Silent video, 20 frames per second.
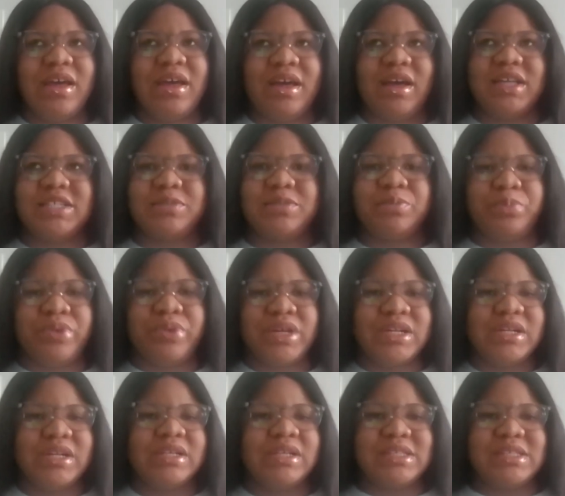
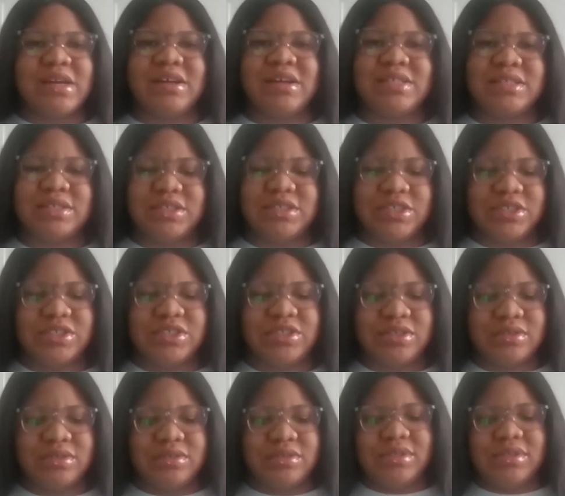spreading it out and
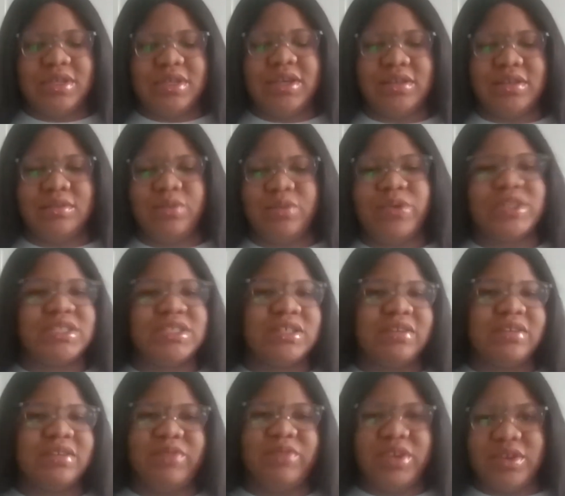just taking,
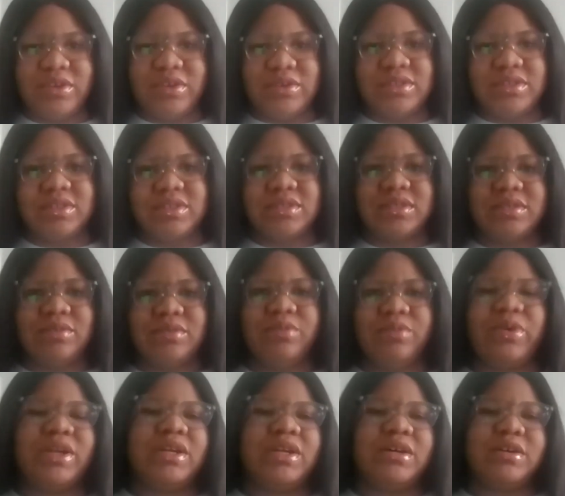watching the videos
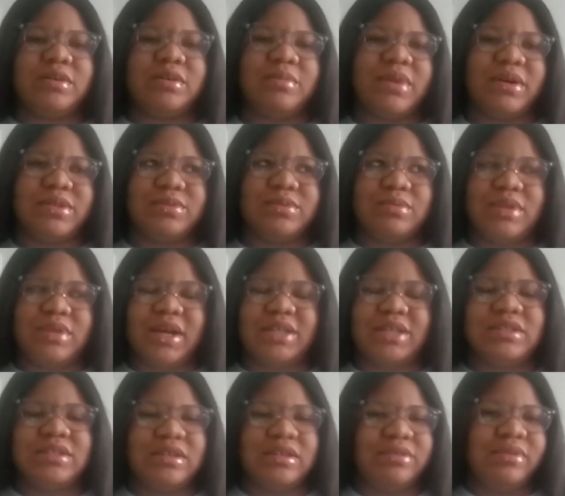when they come out would
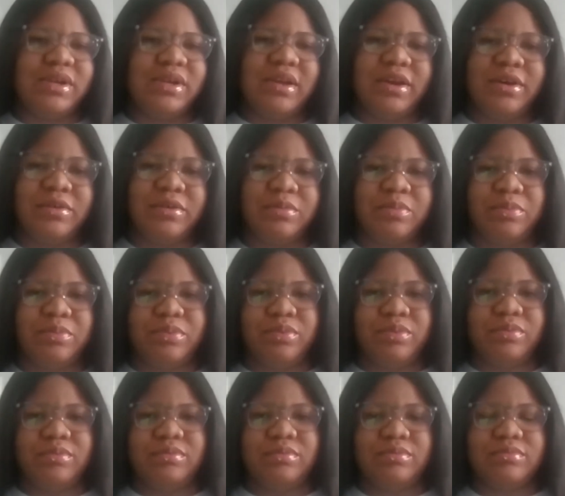actually really help.
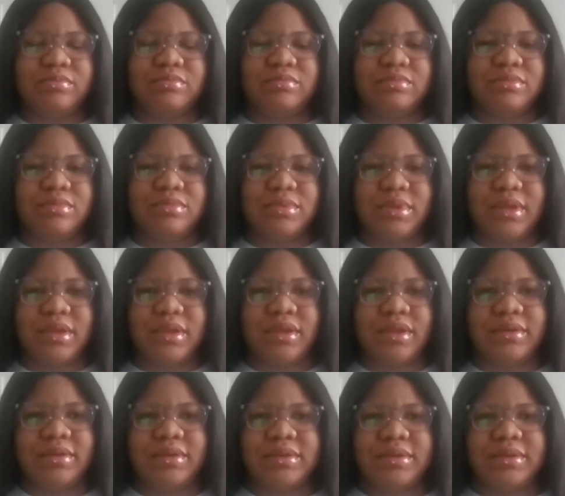Yeah.